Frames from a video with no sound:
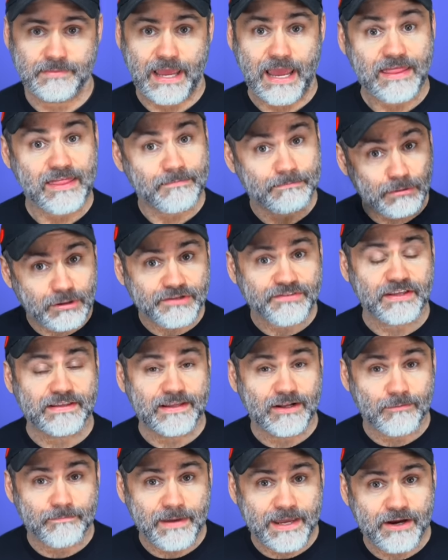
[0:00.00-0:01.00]
And the bullet's a
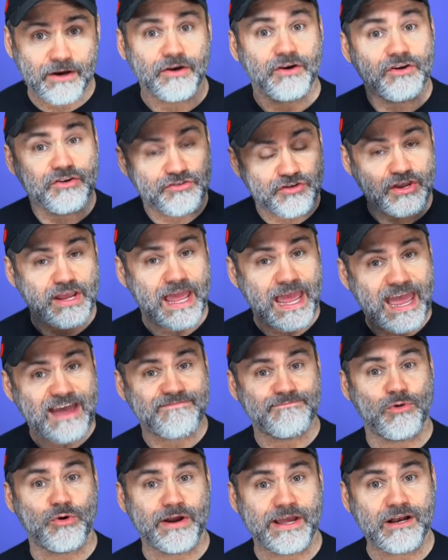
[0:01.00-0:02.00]
little bigger, so you
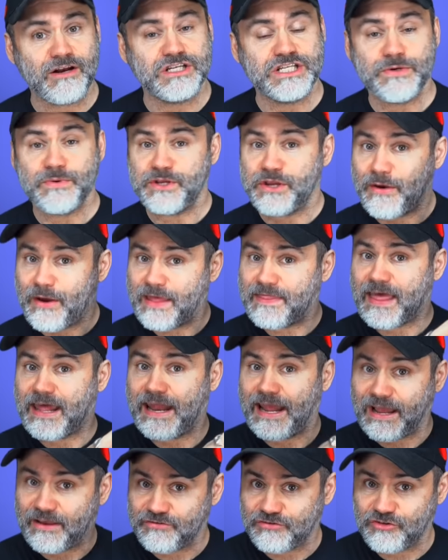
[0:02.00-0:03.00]
have more energy when you add
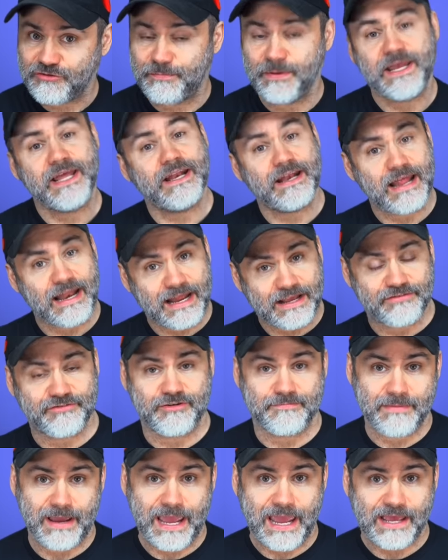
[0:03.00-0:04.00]
that extra speed and that
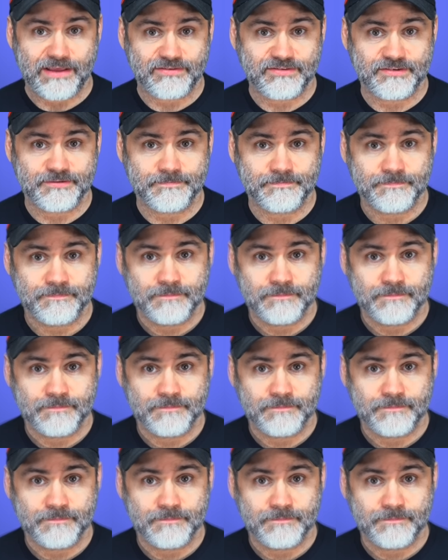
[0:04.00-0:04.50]
extra mass.